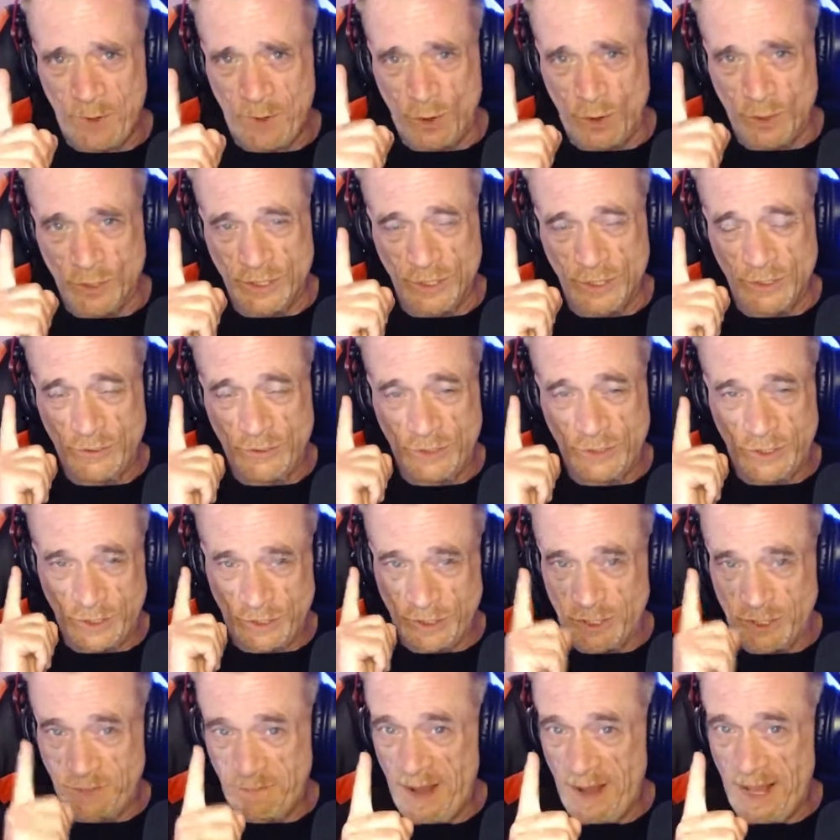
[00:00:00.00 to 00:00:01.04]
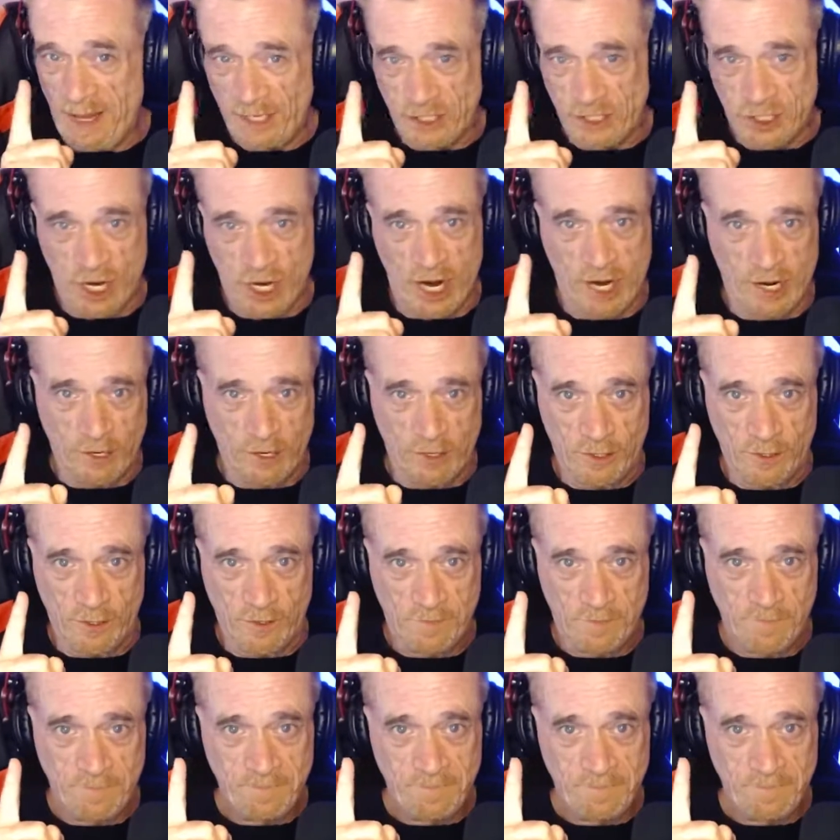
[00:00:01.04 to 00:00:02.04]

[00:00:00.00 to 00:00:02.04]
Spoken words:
or use your spell checker